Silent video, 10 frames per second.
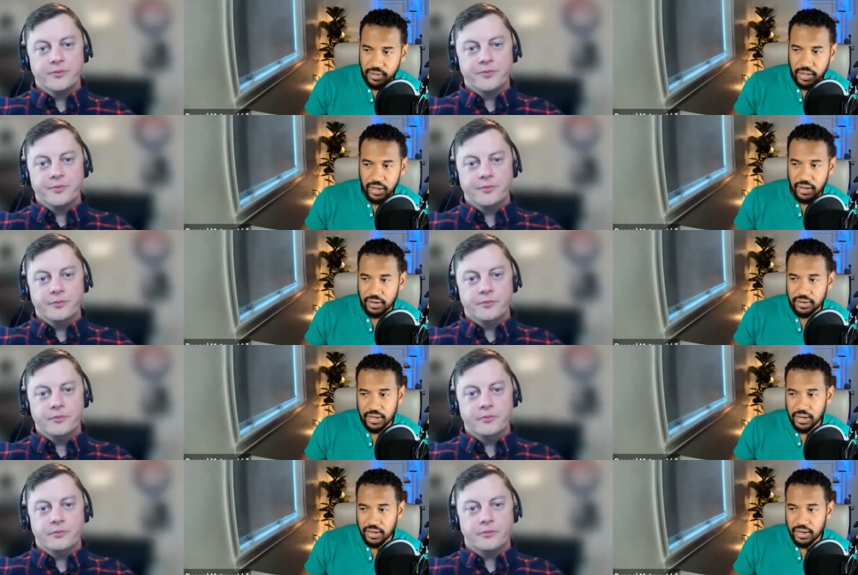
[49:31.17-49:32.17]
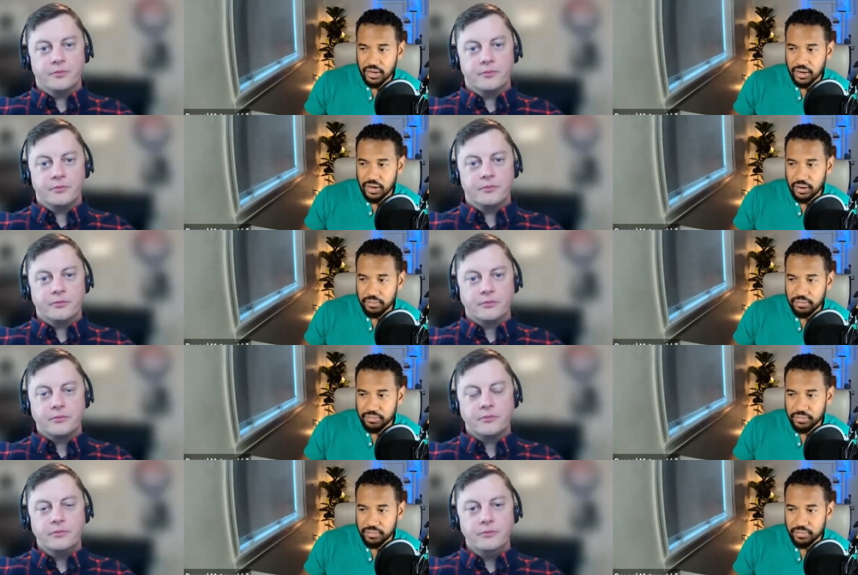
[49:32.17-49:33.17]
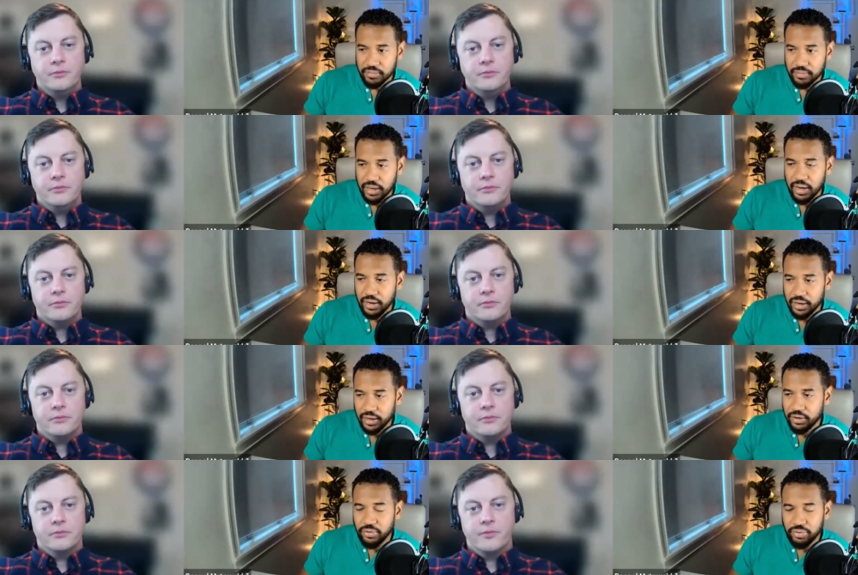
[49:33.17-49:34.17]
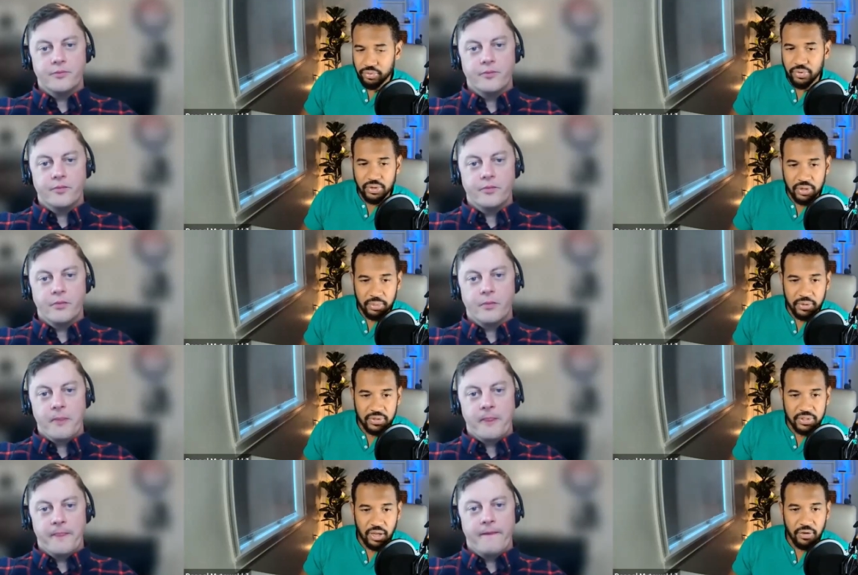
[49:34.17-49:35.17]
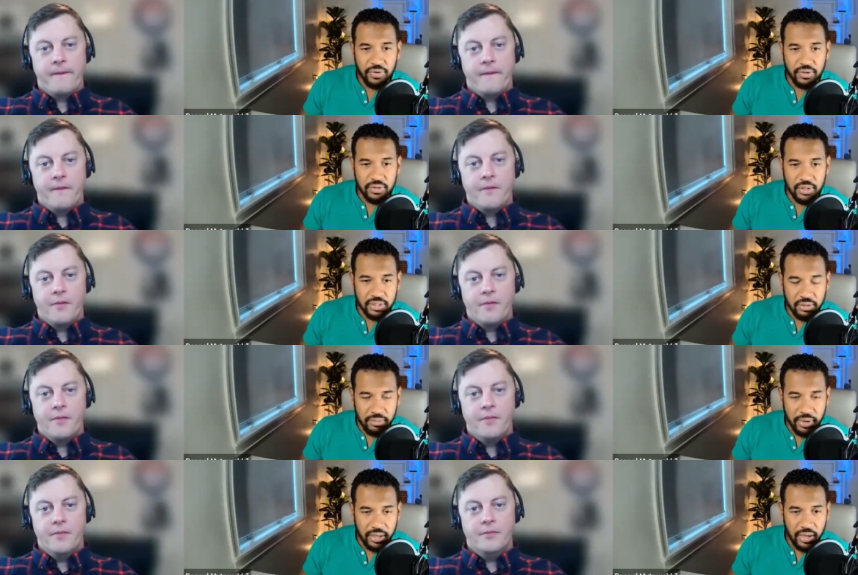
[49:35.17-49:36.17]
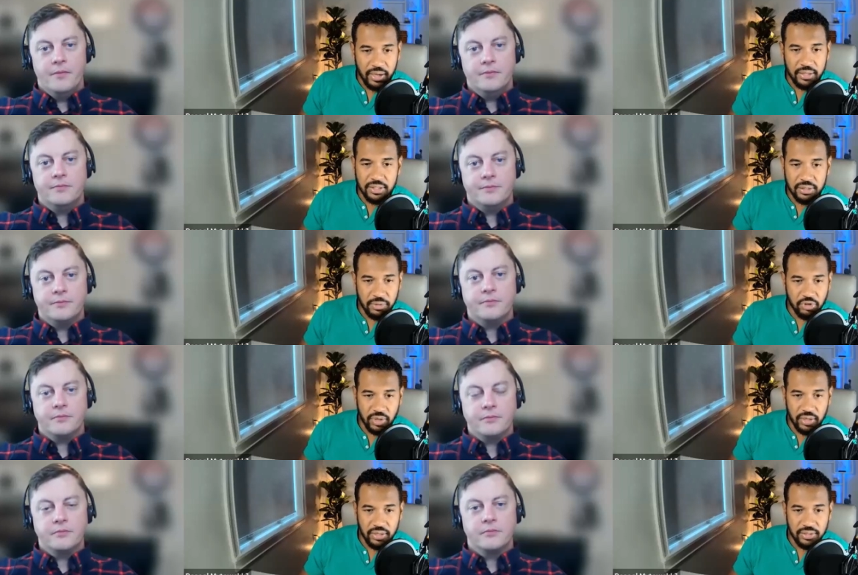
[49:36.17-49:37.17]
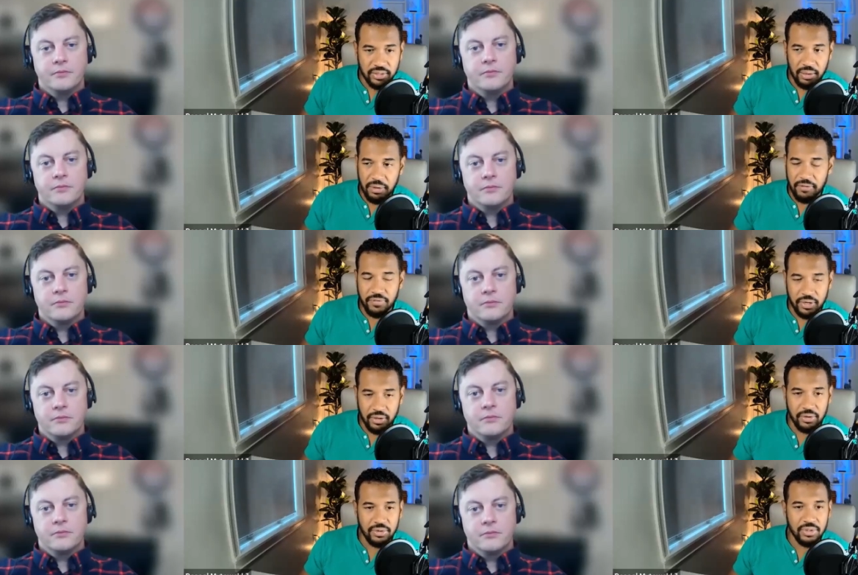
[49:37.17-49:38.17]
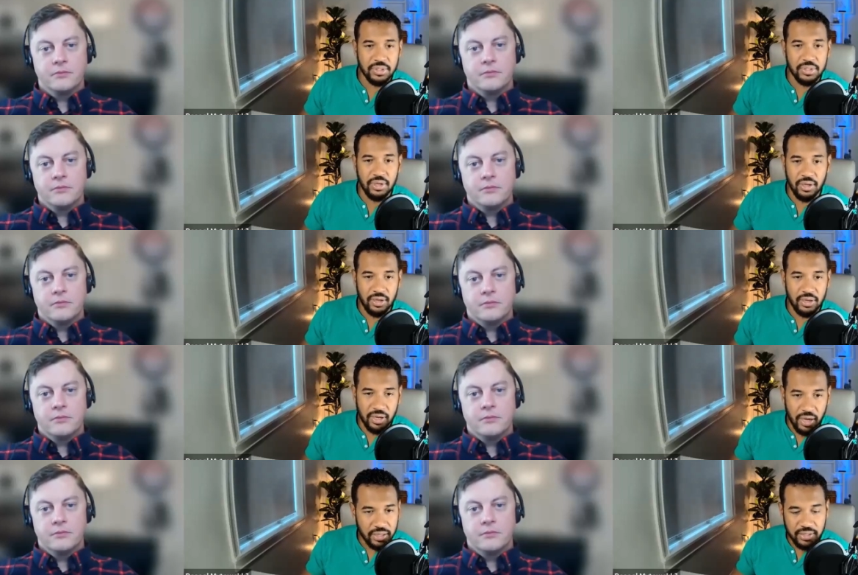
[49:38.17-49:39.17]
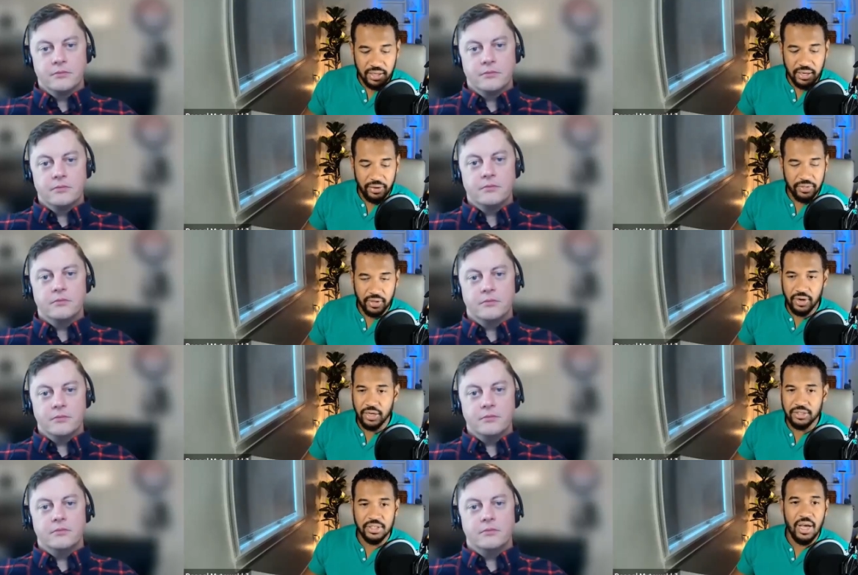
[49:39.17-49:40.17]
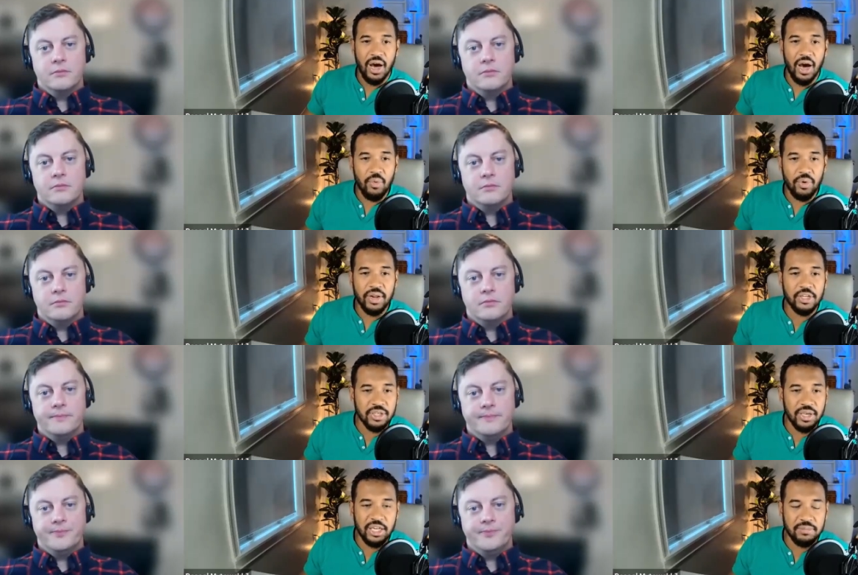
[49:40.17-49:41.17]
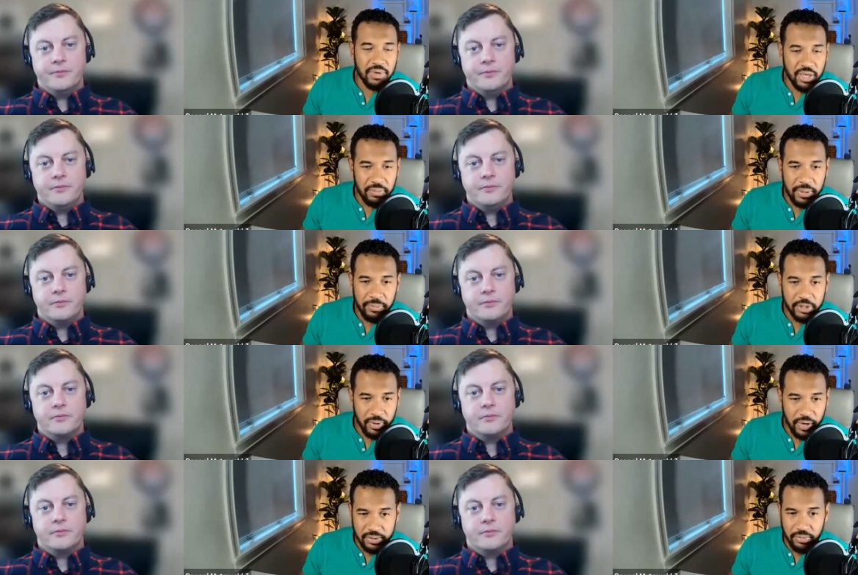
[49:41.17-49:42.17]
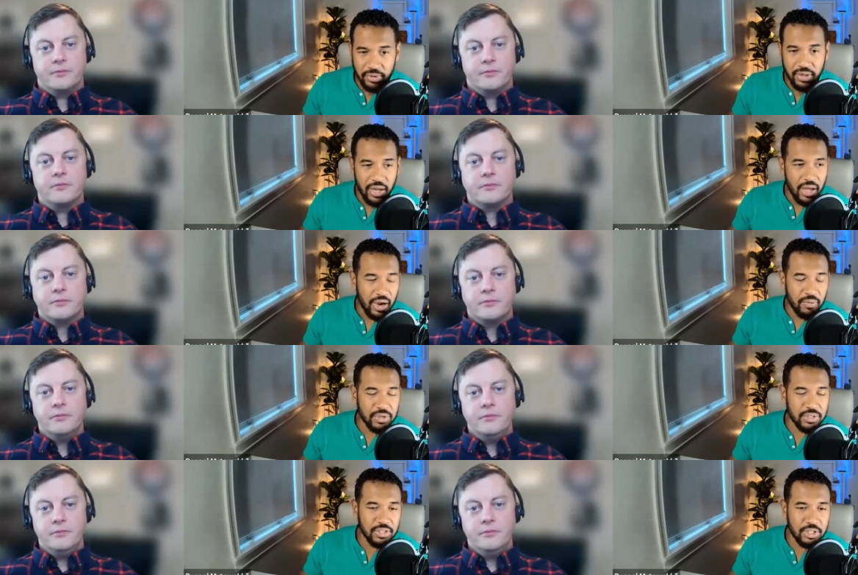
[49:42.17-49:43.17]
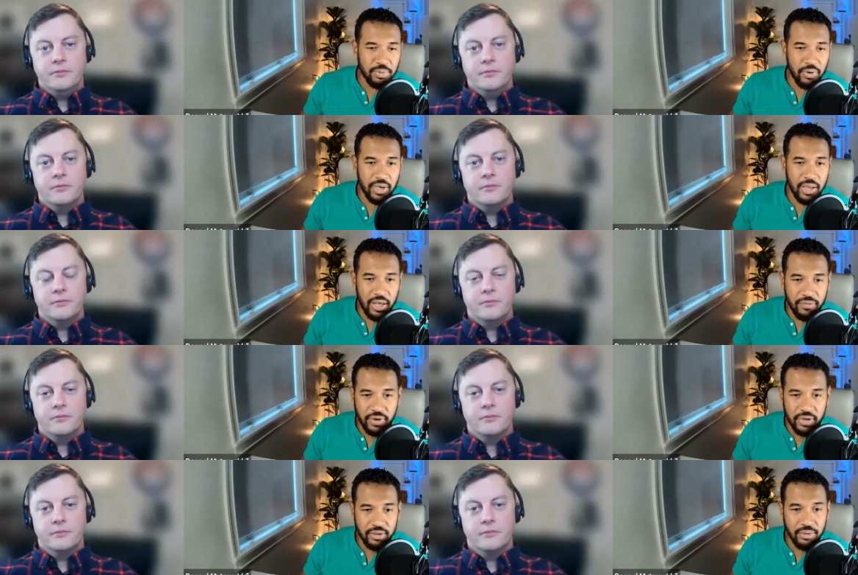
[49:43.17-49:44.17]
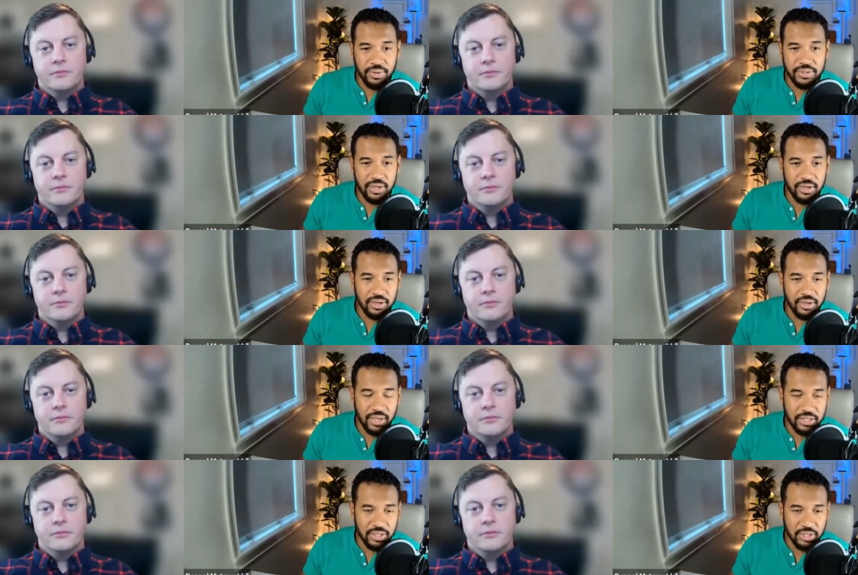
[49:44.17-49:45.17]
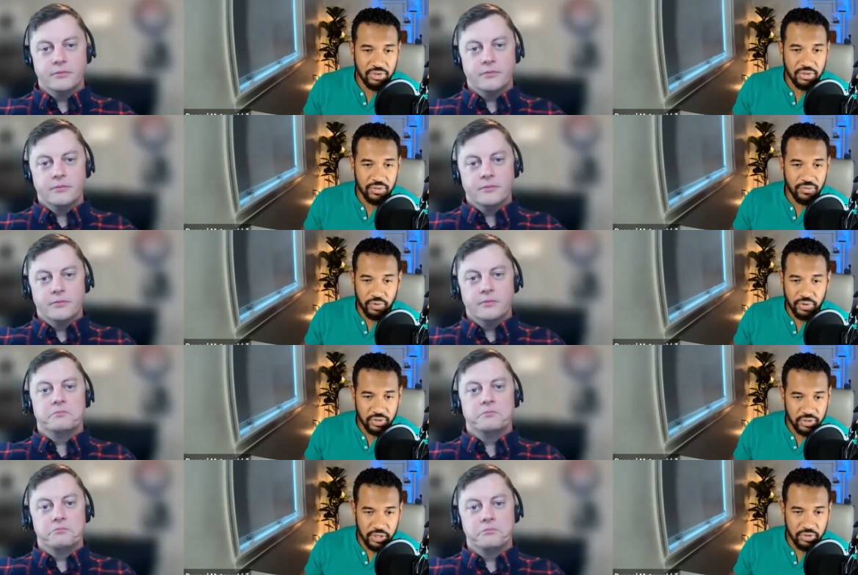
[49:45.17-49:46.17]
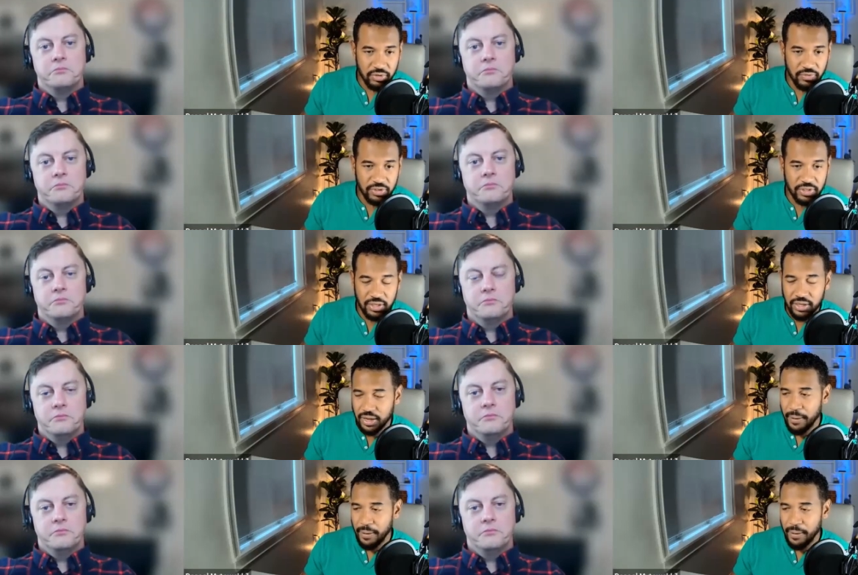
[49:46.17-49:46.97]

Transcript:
Speaker 1: And um, yeah, I, I, go through a little bit of this stuff in, in some of my guides and some of my trainings, and I make videos, uh, content out there. I I want to educate as many people as possible. I recently spoke at FIU as a guest lecturer at Florida International University.